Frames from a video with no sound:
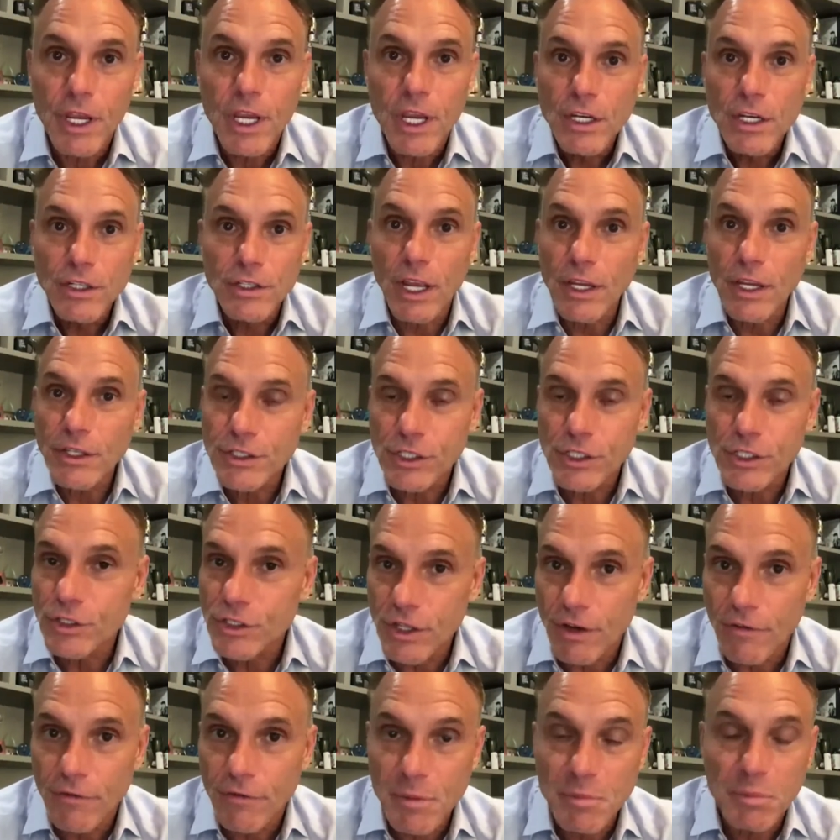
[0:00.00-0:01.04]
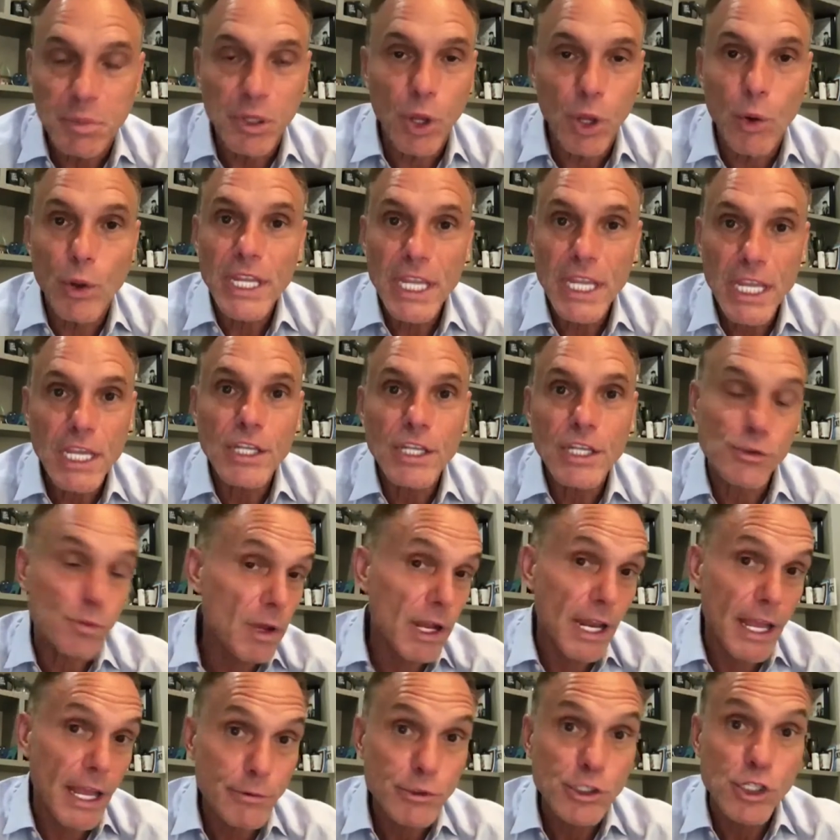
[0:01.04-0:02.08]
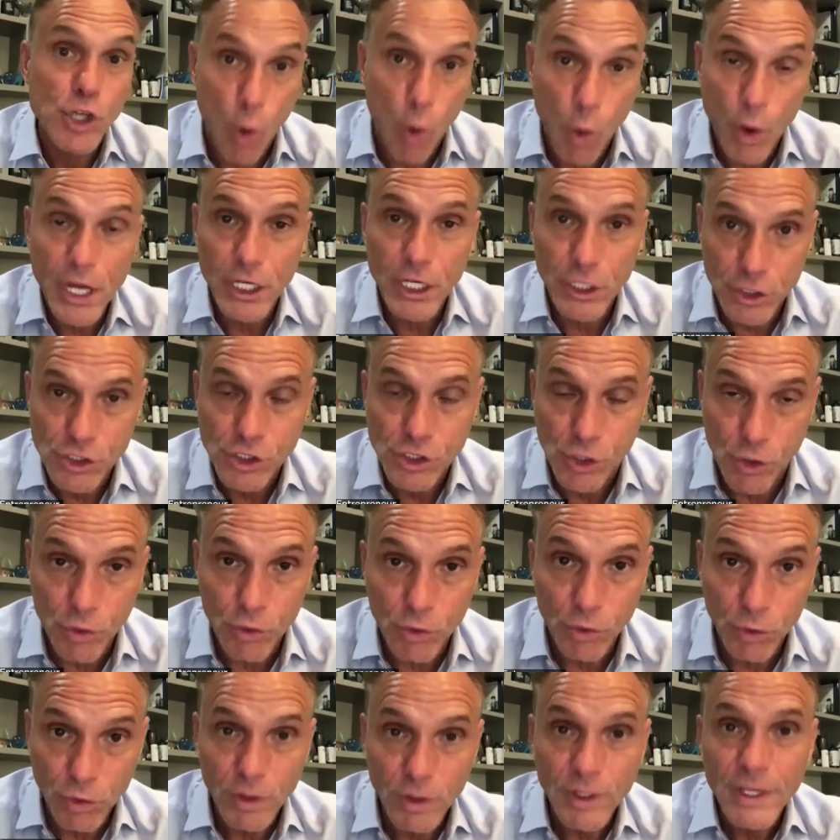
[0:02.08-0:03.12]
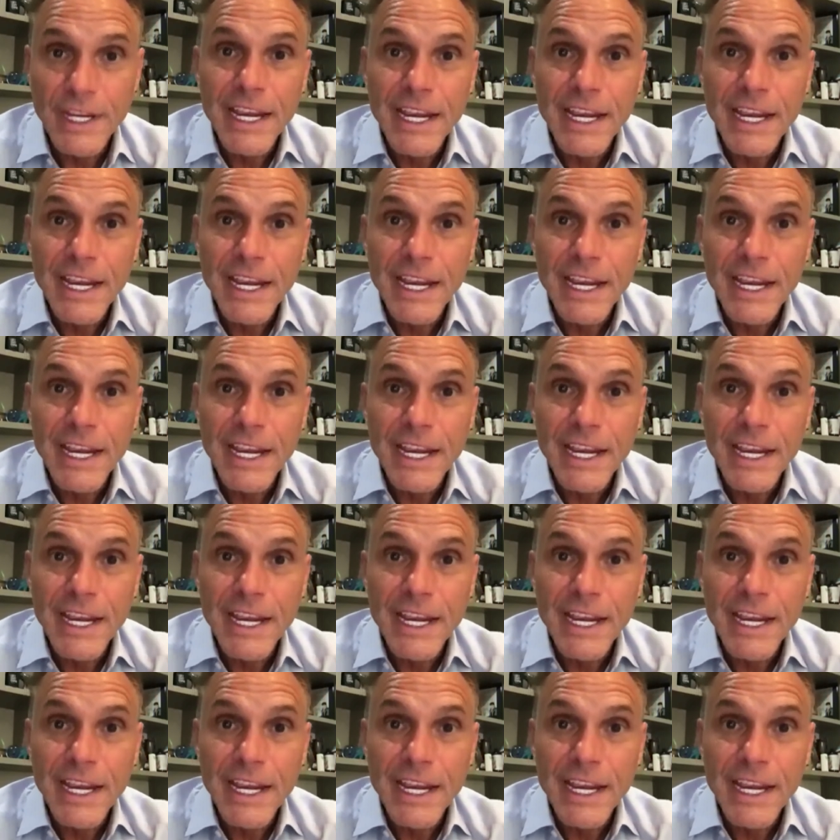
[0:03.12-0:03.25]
dozens of employees while I was going to school.